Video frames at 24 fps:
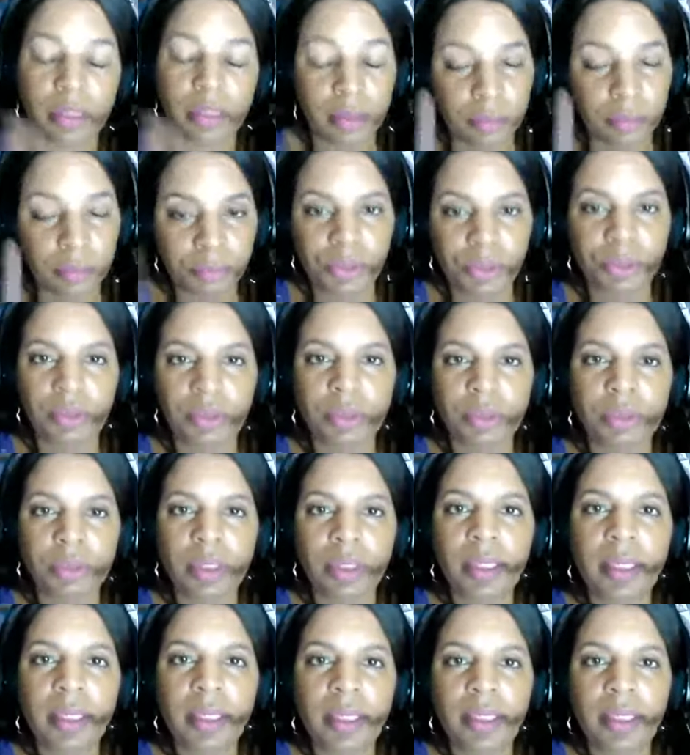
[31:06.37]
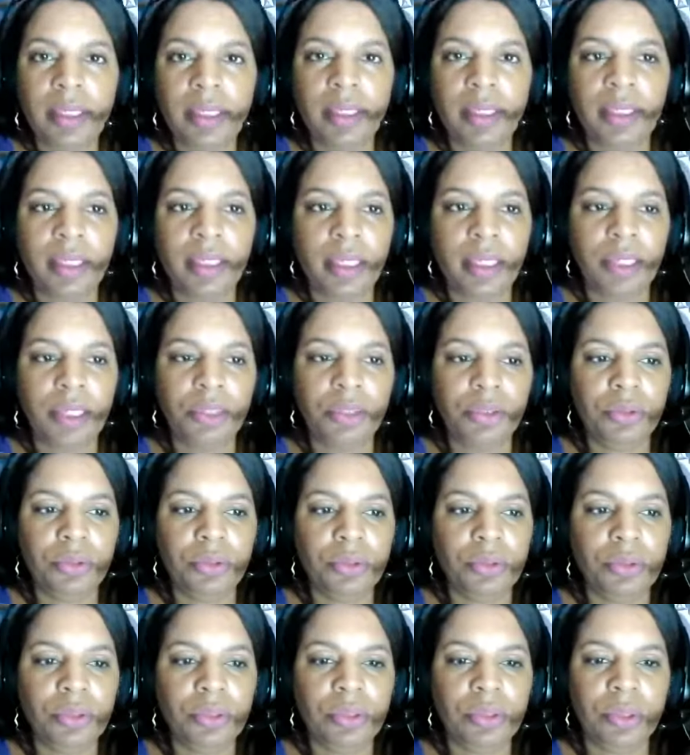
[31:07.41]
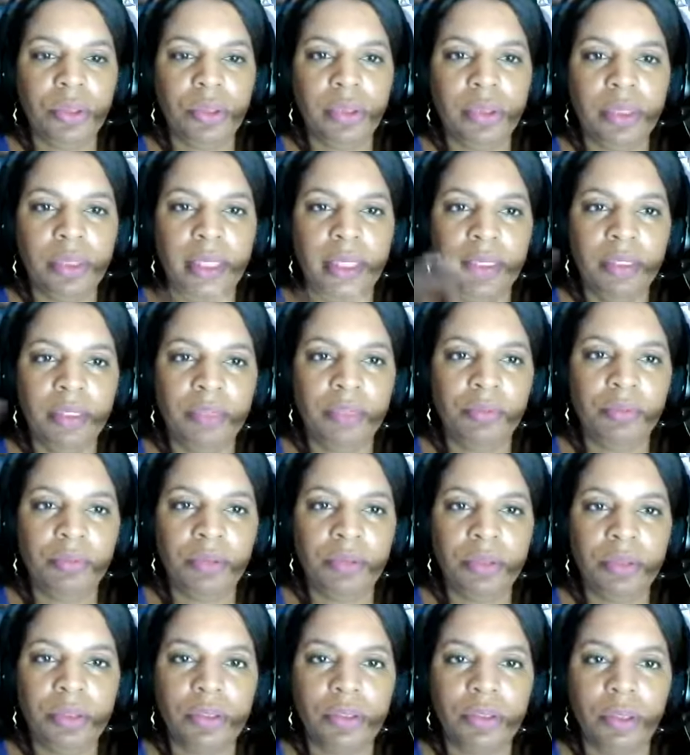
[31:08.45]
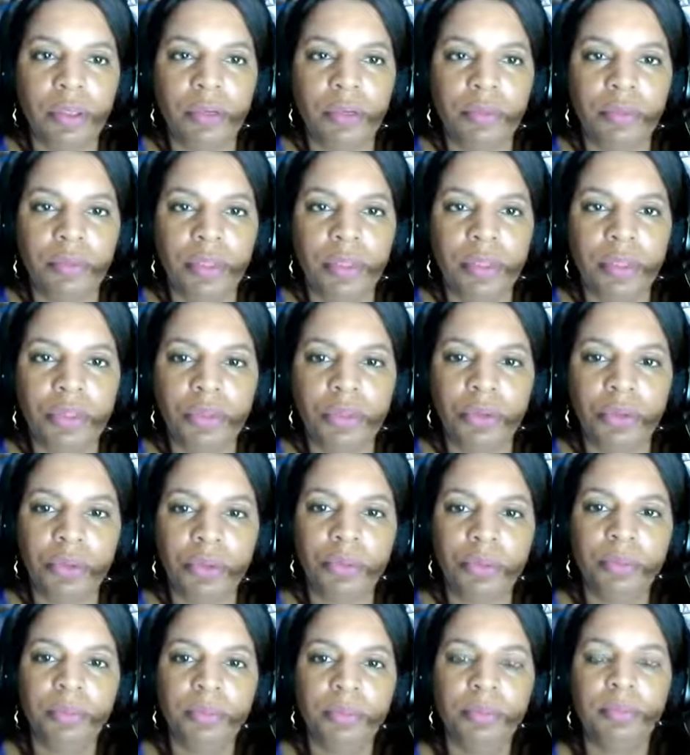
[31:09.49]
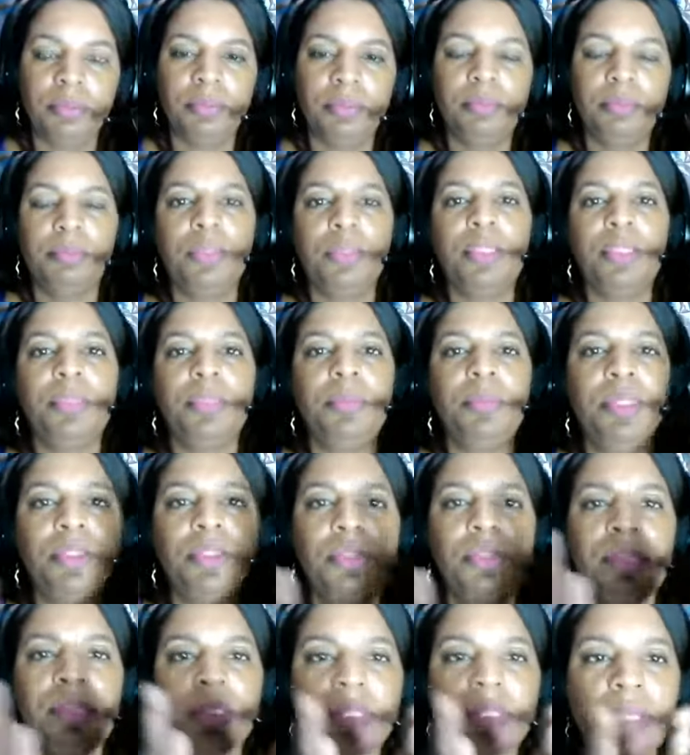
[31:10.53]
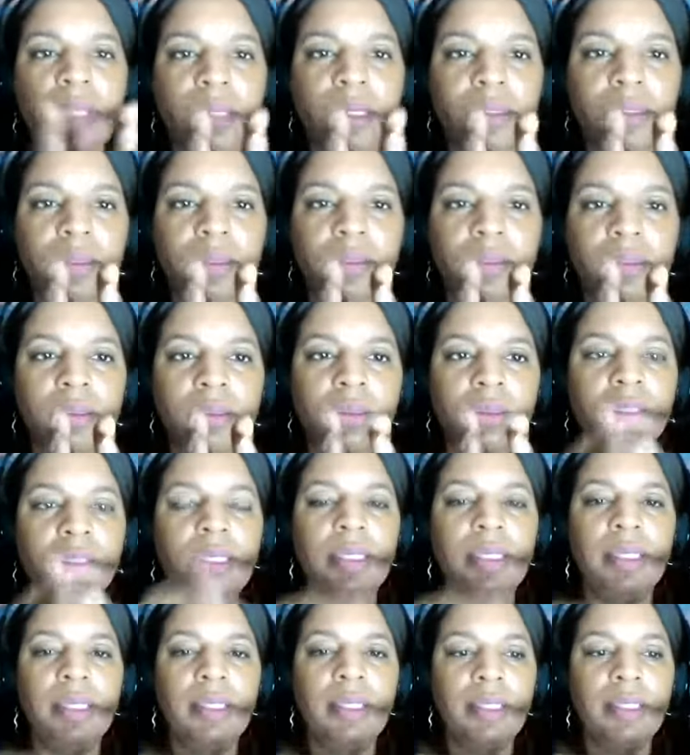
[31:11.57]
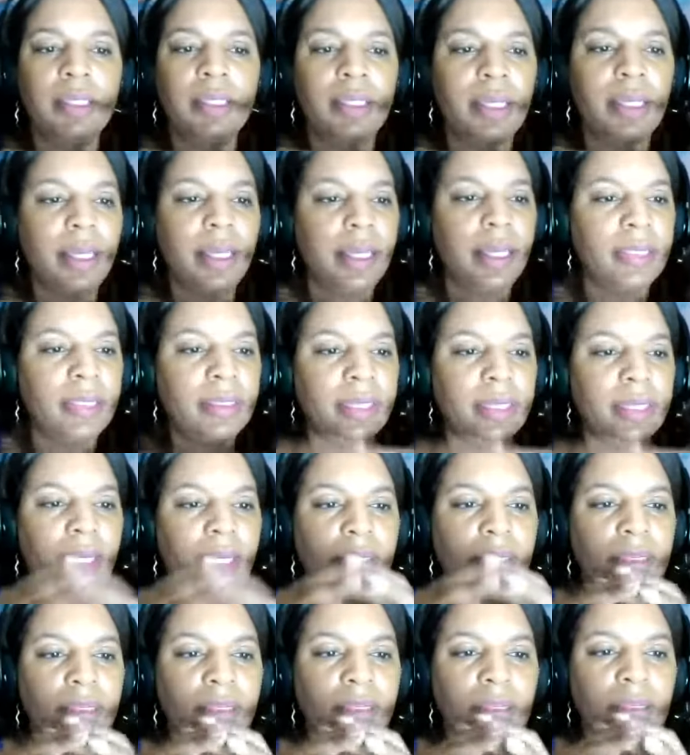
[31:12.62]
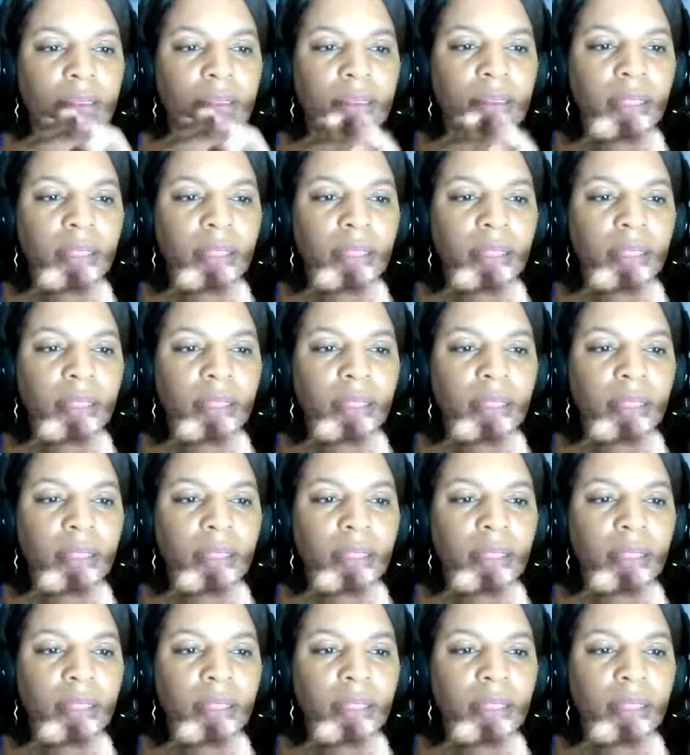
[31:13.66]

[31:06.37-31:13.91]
computer, and I use that different software to put the pictures together, add text